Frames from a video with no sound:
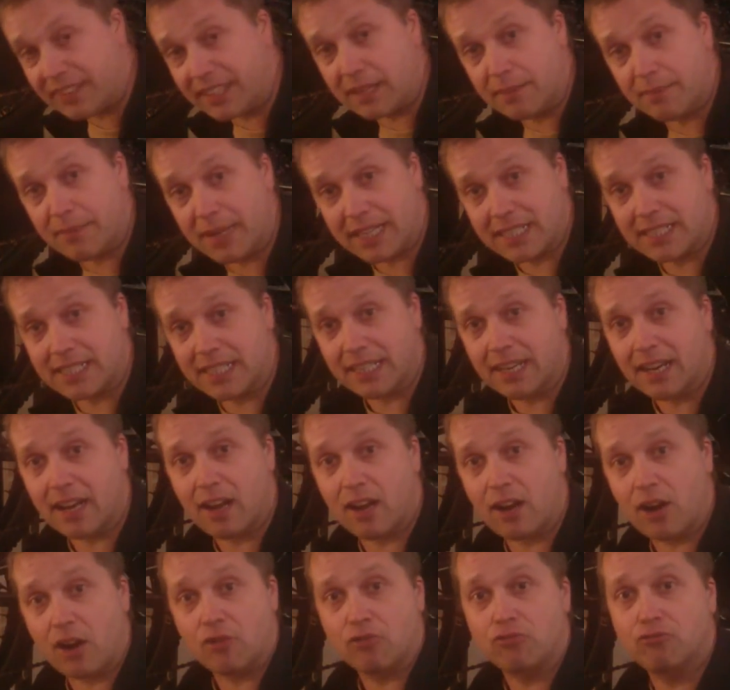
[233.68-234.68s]
think it makes it
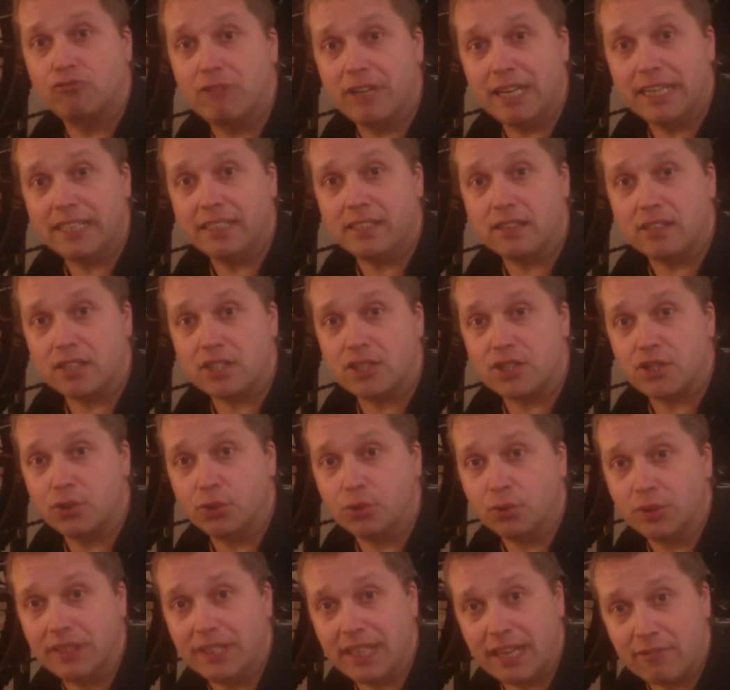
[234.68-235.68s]
a really nice
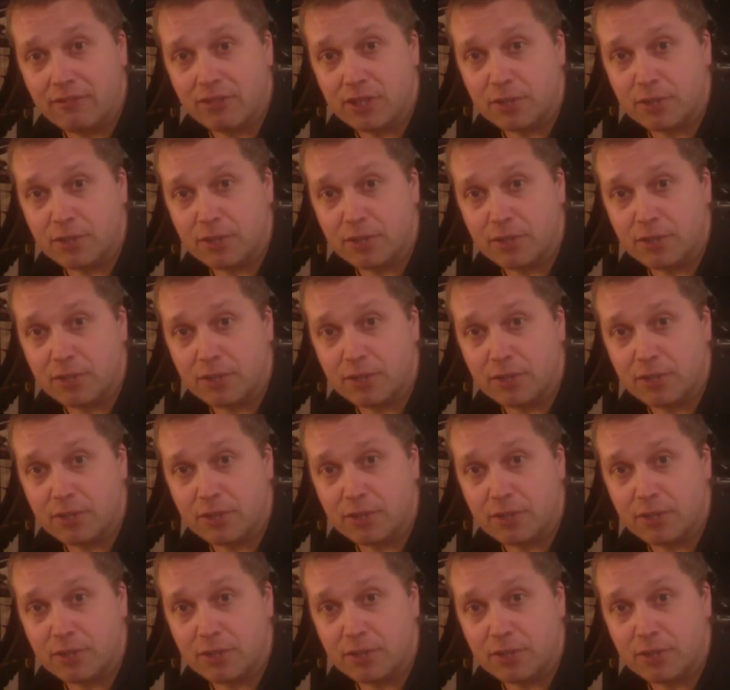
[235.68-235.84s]
tool in that